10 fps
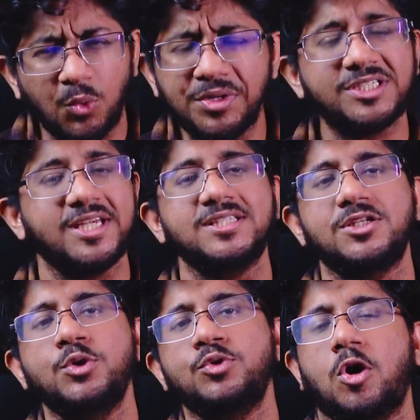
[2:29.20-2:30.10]
Don't
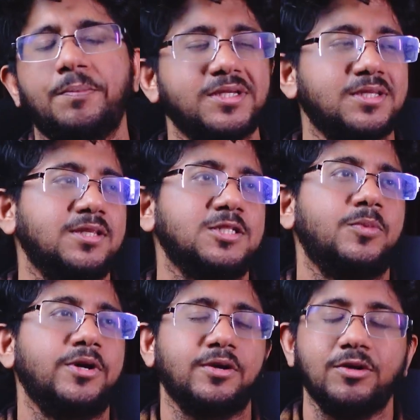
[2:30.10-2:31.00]
chase new topics in
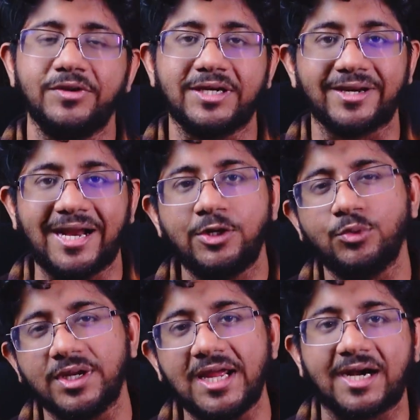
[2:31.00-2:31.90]
this particular week. Try
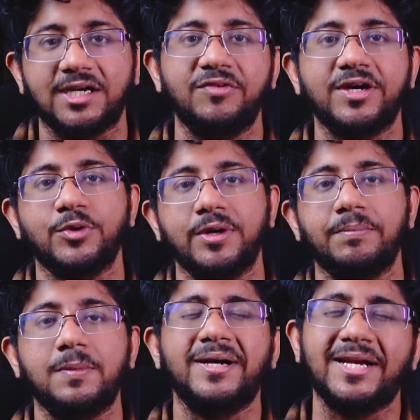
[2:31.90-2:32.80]
to reactivate your
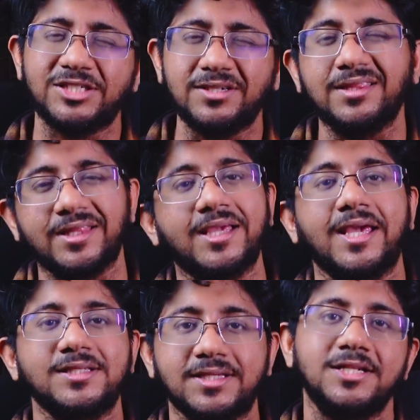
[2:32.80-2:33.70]
implementation and
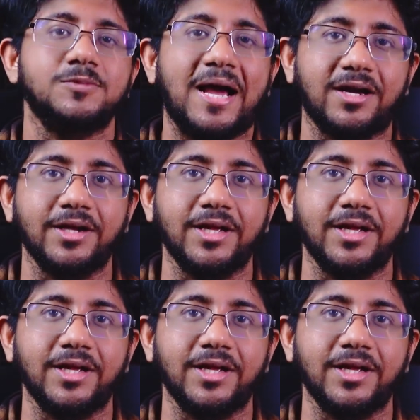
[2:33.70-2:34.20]
thinking skills back